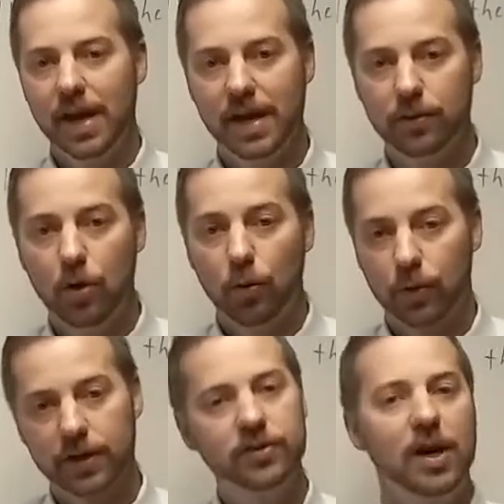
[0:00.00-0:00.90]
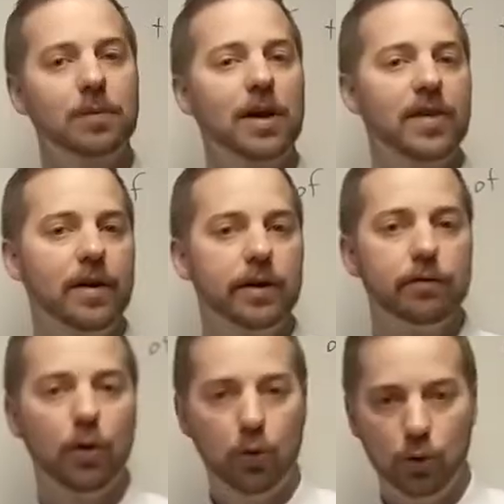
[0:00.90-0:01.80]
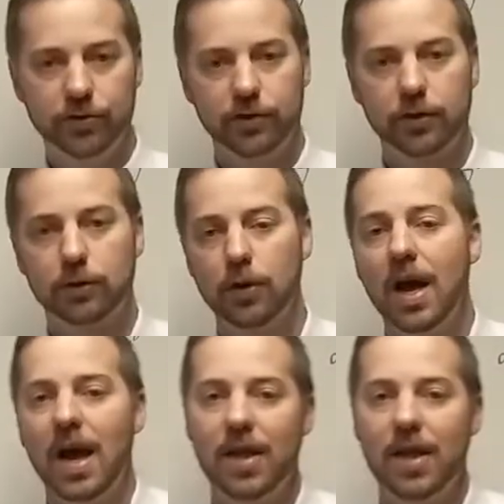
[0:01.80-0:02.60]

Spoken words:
And we're going to talk about the area of the whole circle,